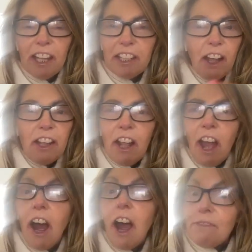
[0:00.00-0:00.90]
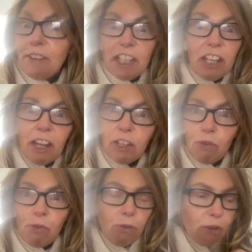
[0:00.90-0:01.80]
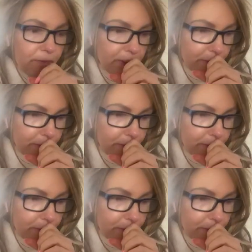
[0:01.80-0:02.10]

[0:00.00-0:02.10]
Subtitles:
and I really like all of